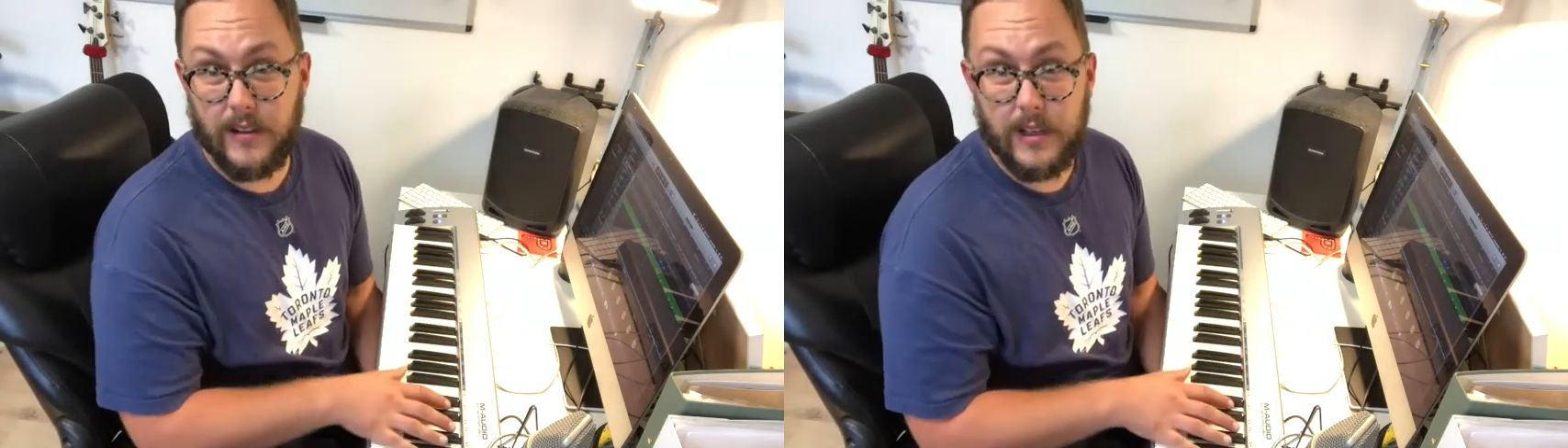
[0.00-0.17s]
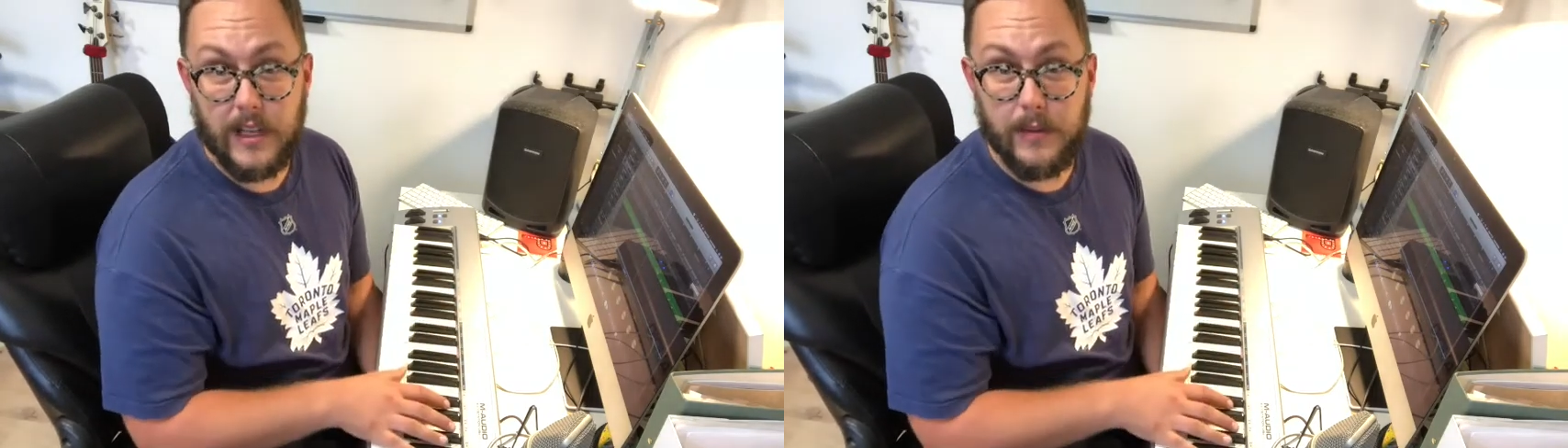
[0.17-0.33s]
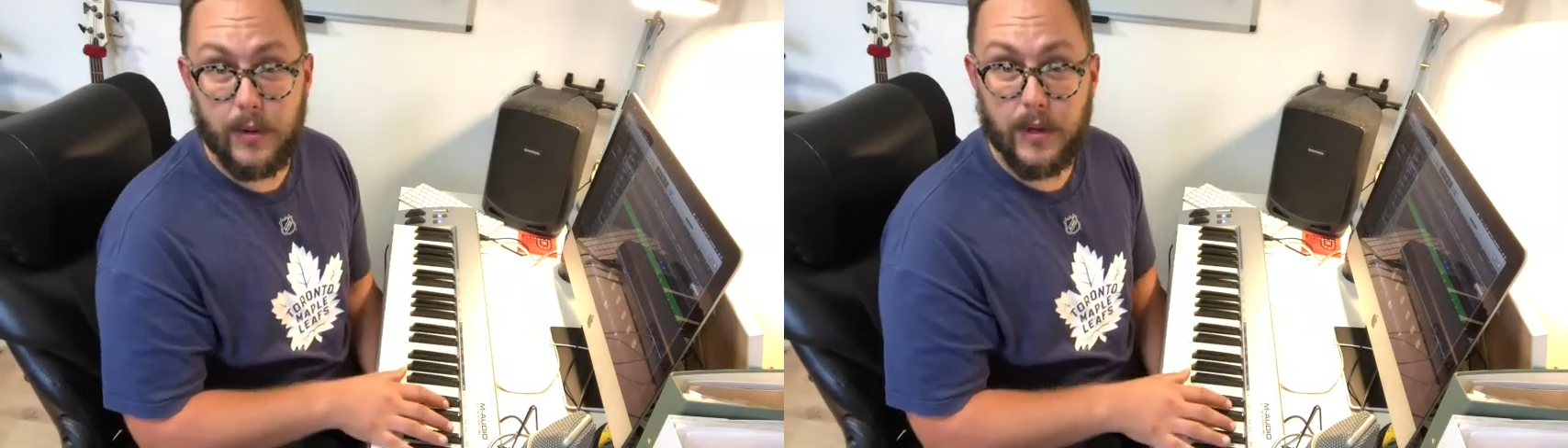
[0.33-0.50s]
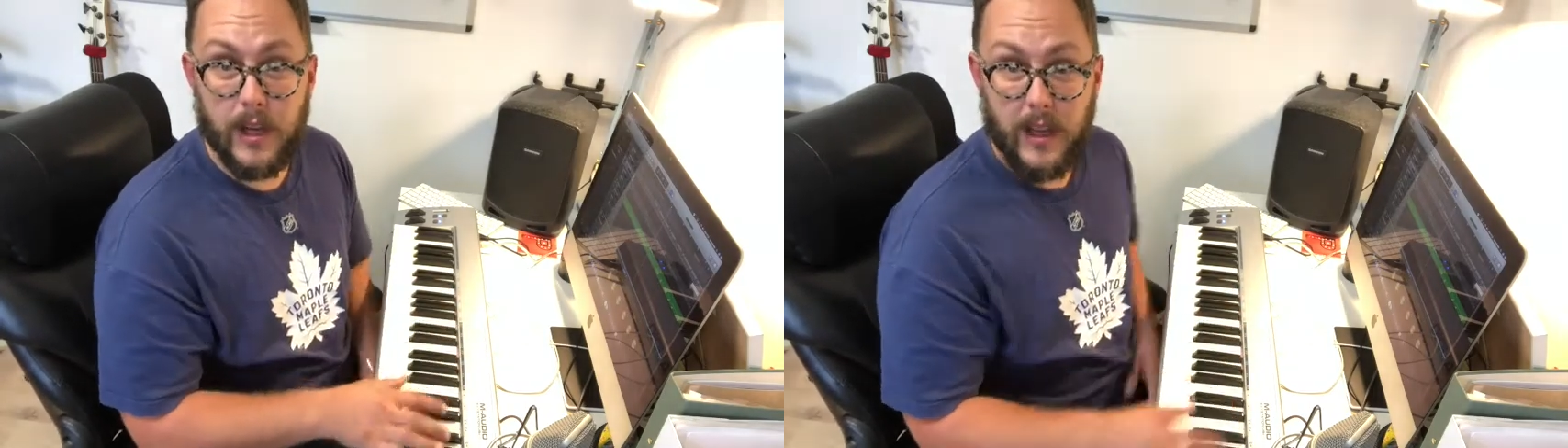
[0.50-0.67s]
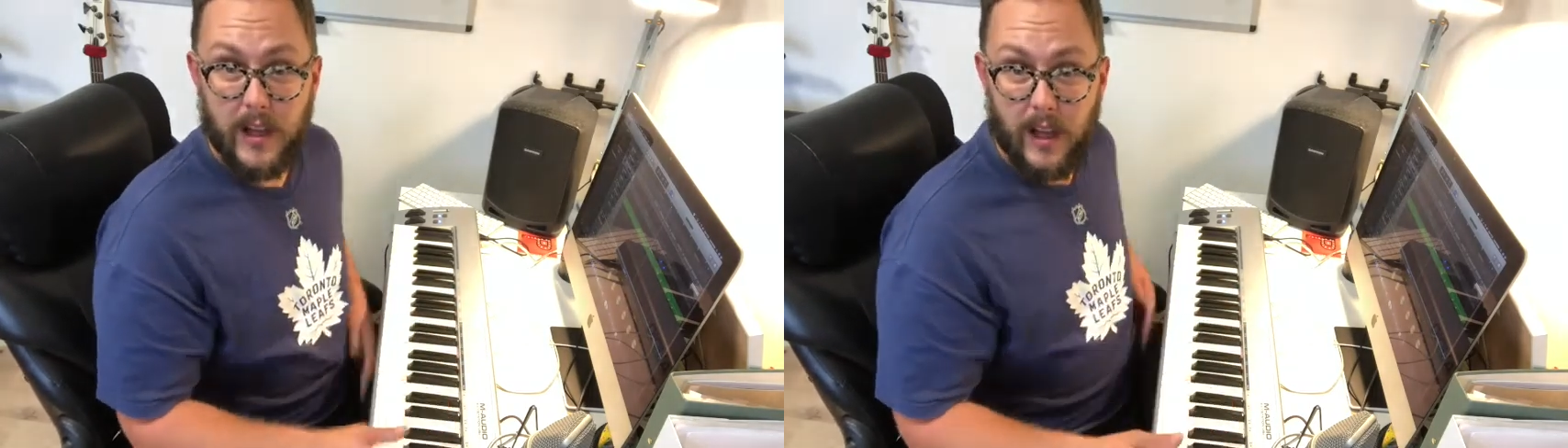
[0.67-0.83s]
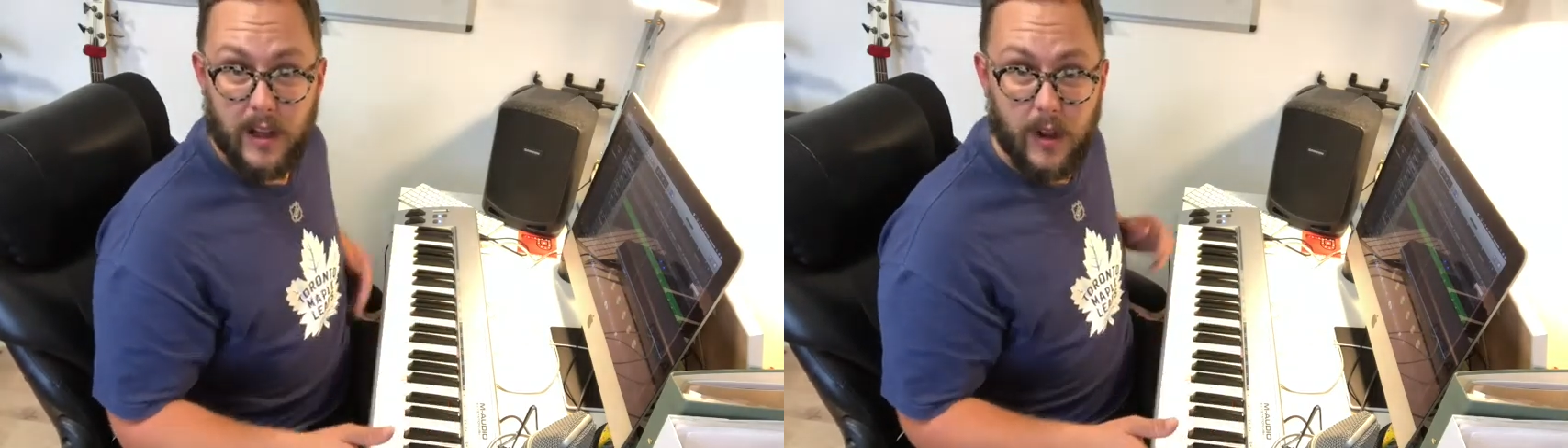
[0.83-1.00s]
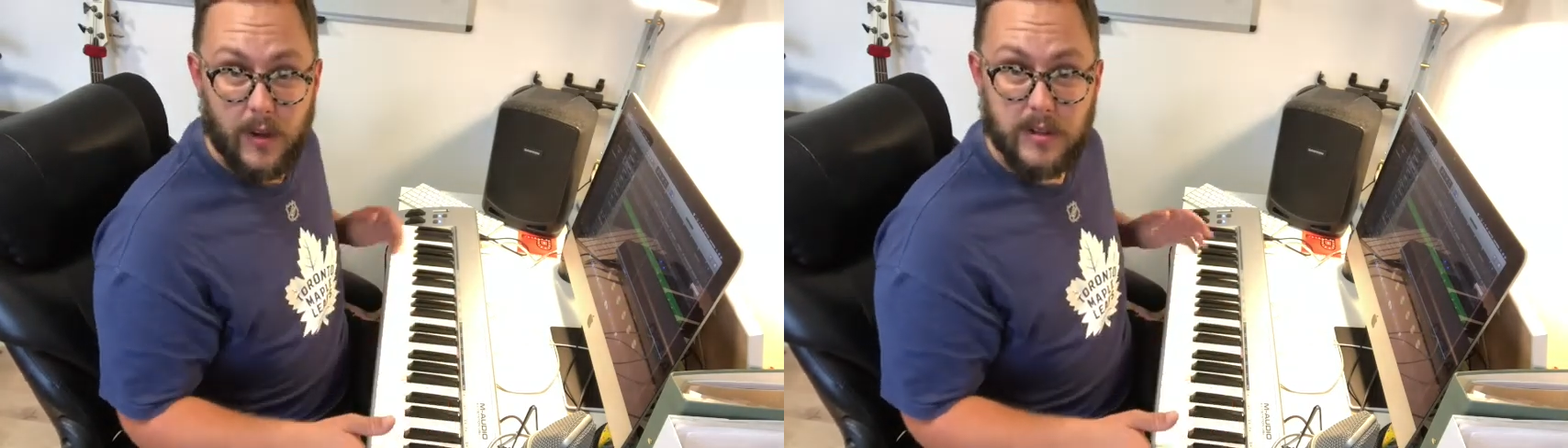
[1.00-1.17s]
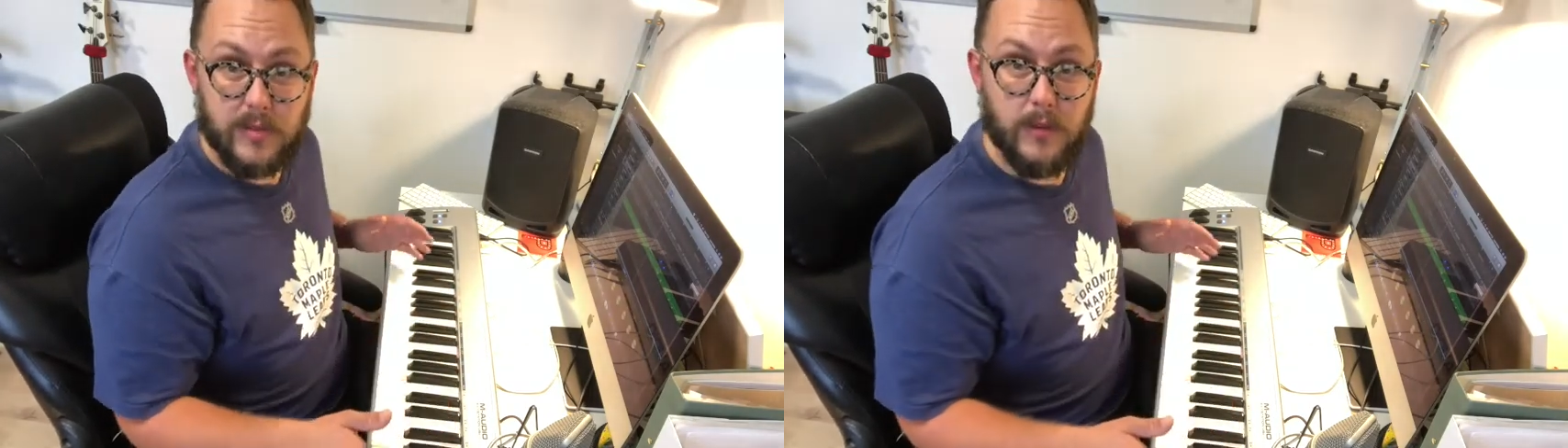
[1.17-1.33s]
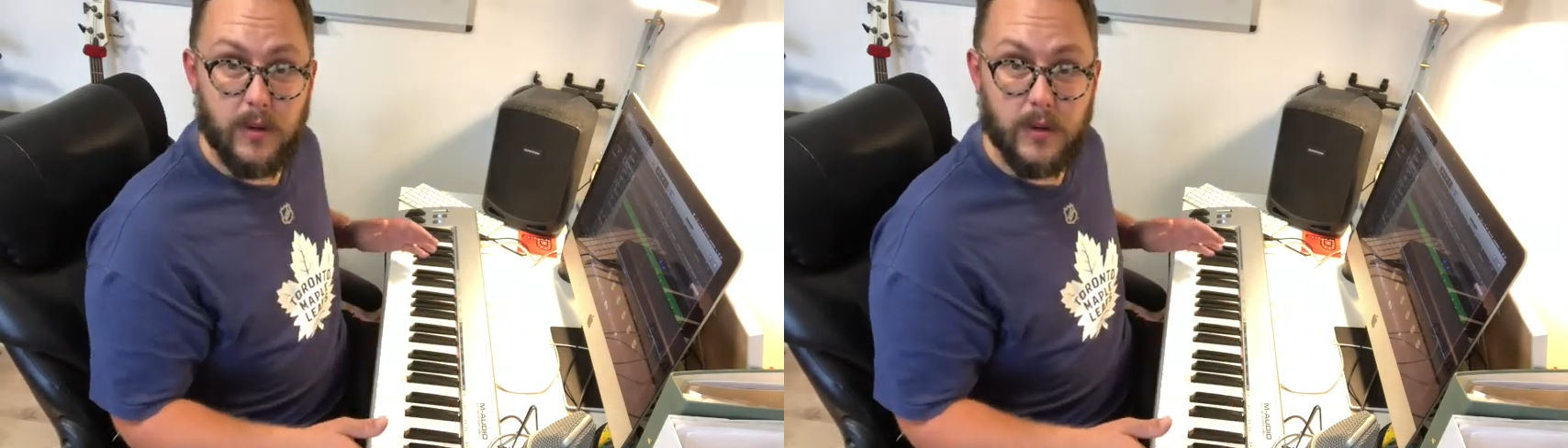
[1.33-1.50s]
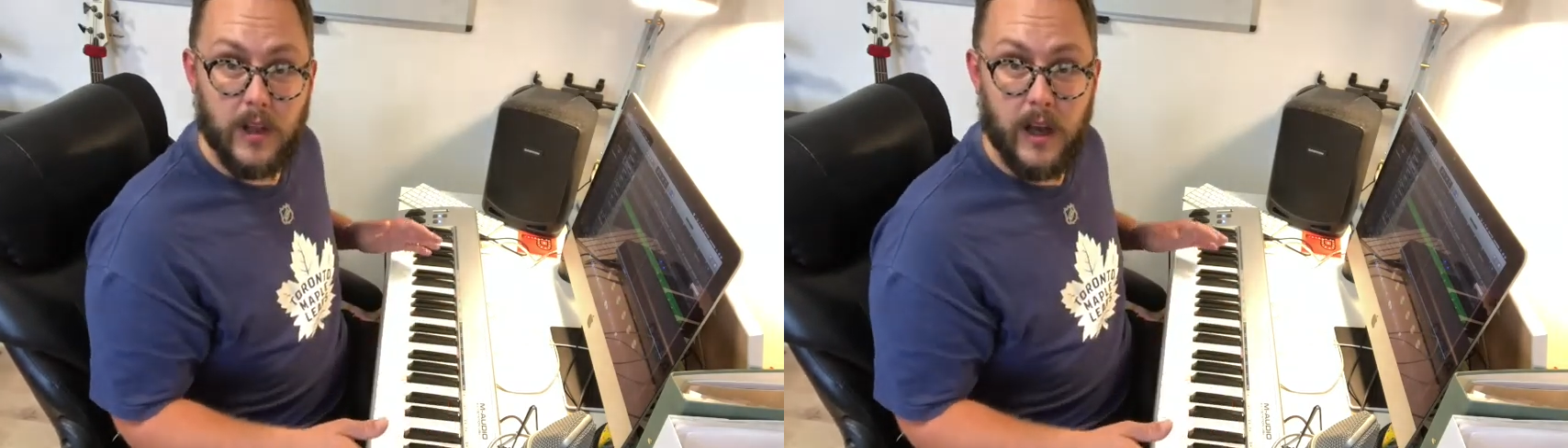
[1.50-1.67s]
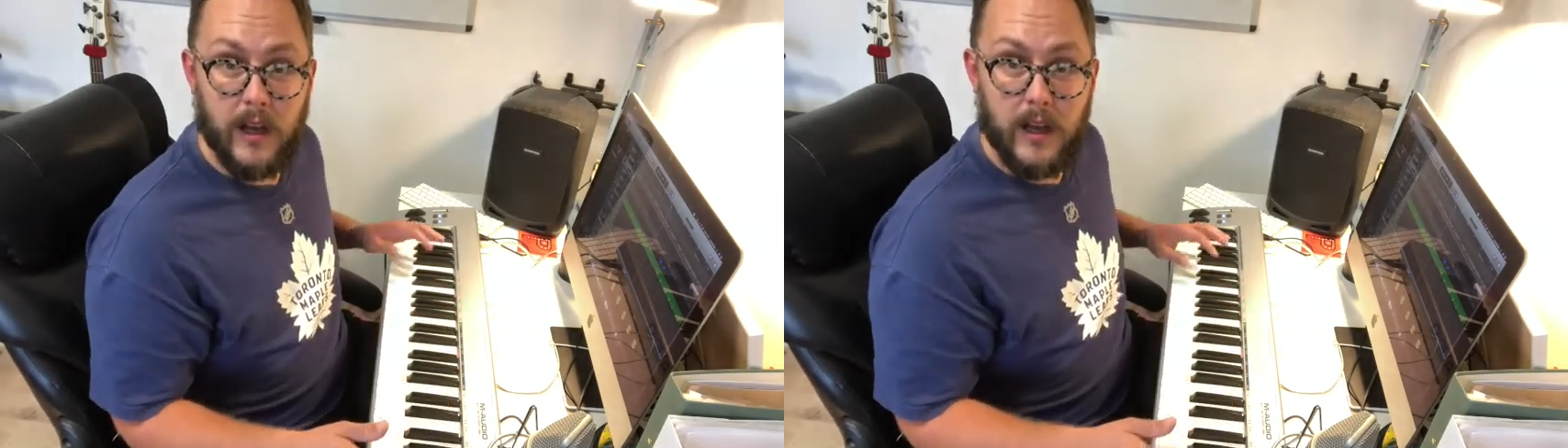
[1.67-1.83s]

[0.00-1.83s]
keyboard, a lot smaller,